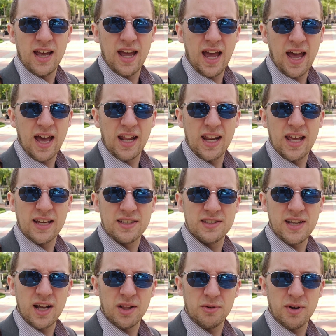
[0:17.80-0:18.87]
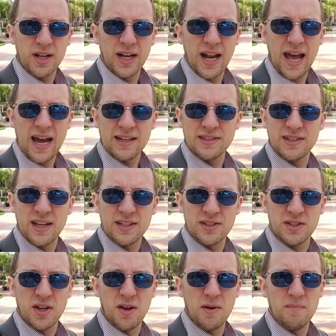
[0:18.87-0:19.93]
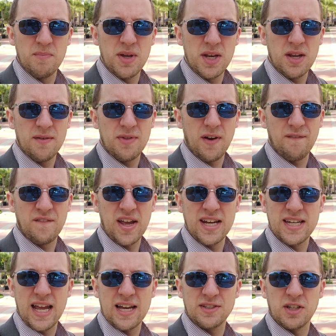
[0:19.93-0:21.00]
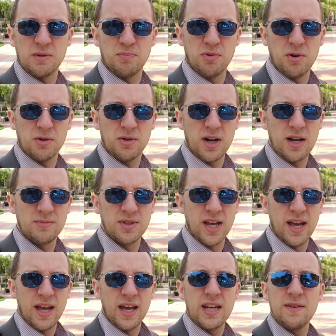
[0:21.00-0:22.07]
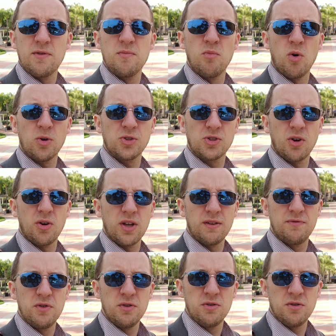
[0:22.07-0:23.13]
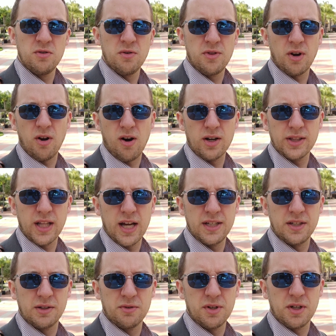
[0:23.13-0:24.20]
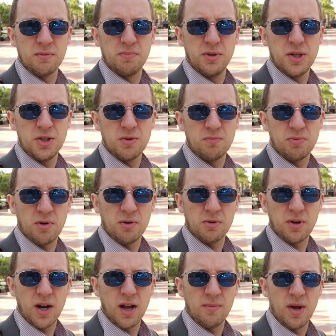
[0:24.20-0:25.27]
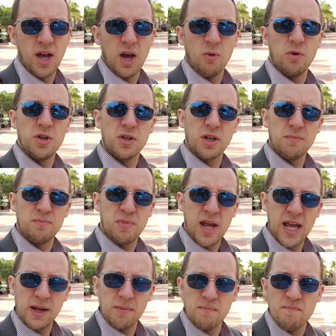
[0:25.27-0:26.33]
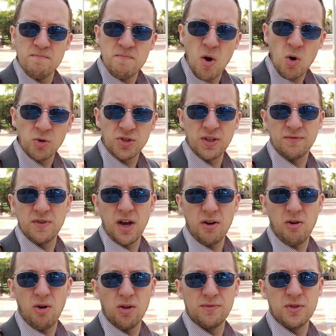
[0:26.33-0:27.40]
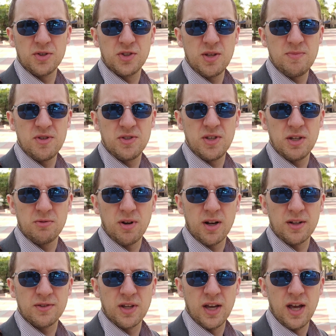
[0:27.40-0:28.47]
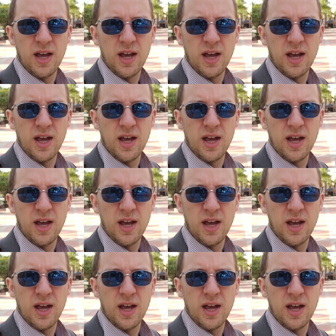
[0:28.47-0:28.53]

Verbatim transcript: and accelerated access to many of their fantastic programs, and even more so if you do their online degree completion program, where you can take most, if not all, of your CBC credits